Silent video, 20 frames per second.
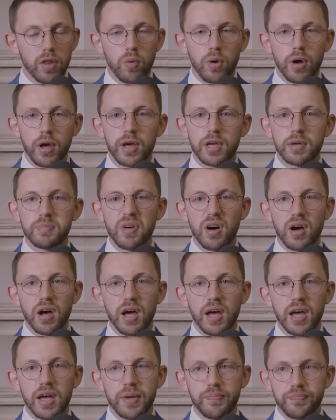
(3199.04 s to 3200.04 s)
by the way,
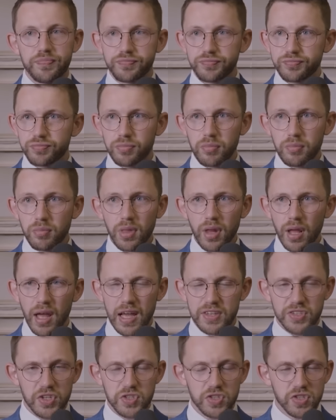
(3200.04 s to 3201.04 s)
by,
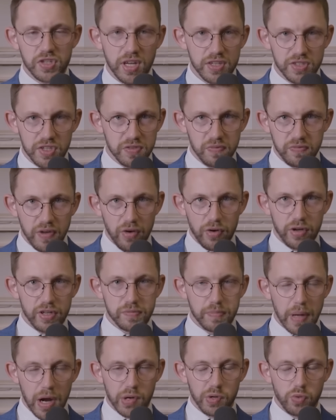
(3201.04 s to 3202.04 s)
as its
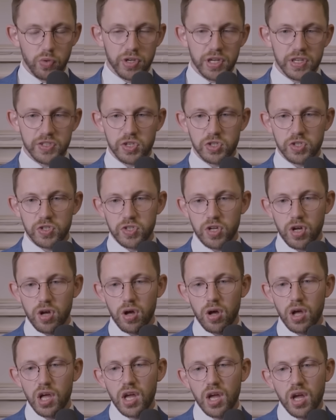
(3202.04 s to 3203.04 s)
various parent organisations
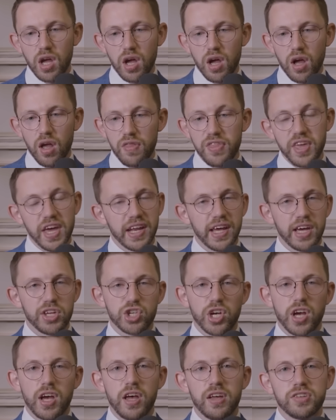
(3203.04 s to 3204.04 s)
are, the
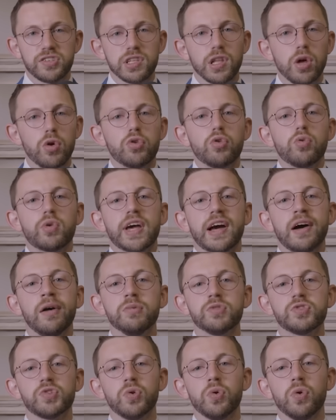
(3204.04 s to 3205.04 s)
NHS, local
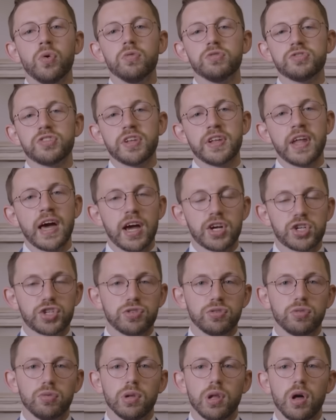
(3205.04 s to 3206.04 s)
councils, the
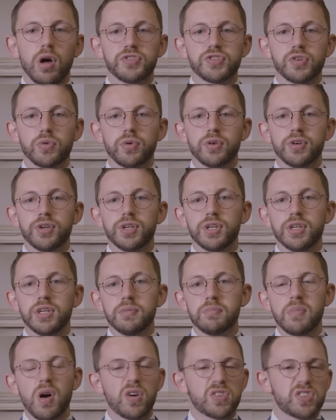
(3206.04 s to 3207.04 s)
National
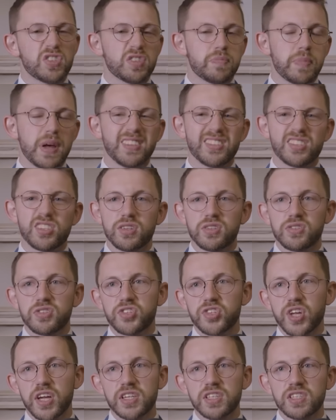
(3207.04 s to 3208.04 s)
Lottery, Marks and
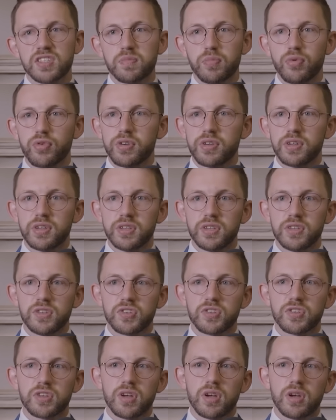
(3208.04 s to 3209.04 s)
Spencer's,
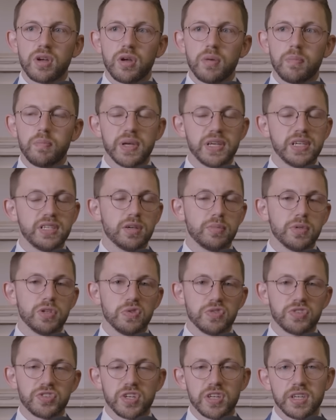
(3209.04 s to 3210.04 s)
Sainsbury's,
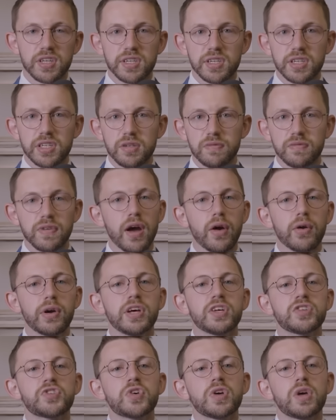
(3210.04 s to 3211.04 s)
PwC,
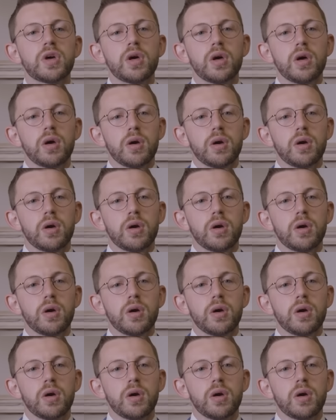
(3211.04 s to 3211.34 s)
various